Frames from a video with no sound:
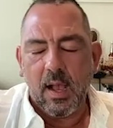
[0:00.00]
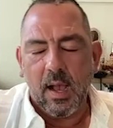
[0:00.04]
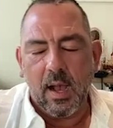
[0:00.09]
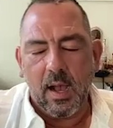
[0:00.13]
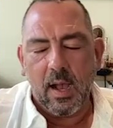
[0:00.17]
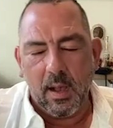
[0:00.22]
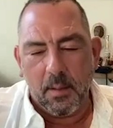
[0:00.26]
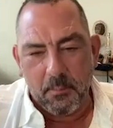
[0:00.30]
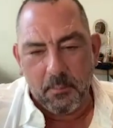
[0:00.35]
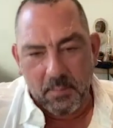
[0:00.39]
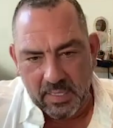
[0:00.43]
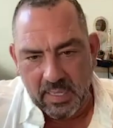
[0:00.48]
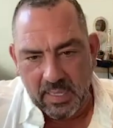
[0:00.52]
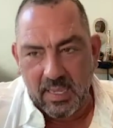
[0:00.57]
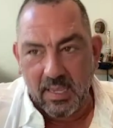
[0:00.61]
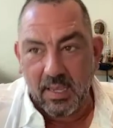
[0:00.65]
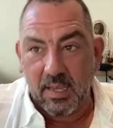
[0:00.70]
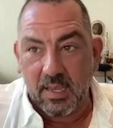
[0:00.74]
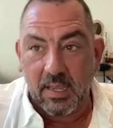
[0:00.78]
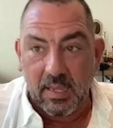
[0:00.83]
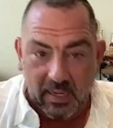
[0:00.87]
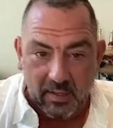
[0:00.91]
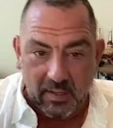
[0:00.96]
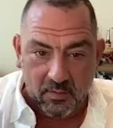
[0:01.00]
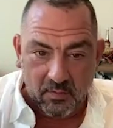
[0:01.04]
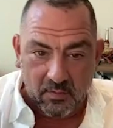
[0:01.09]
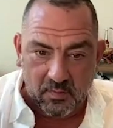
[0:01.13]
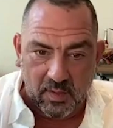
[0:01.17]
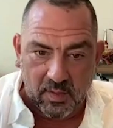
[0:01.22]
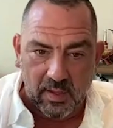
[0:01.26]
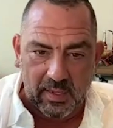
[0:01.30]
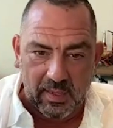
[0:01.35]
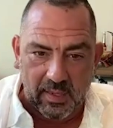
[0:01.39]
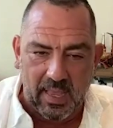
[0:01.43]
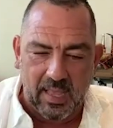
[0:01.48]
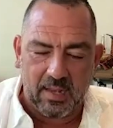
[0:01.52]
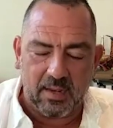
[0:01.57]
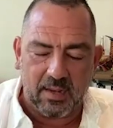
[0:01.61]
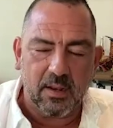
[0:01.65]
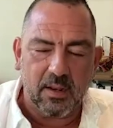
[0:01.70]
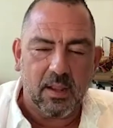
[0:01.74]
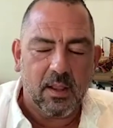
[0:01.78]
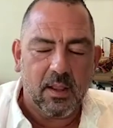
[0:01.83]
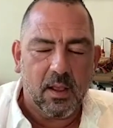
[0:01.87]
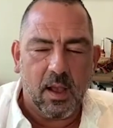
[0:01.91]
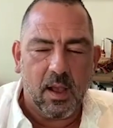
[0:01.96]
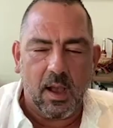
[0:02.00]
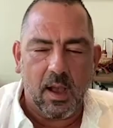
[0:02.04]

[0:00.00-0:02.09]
Makia is, again,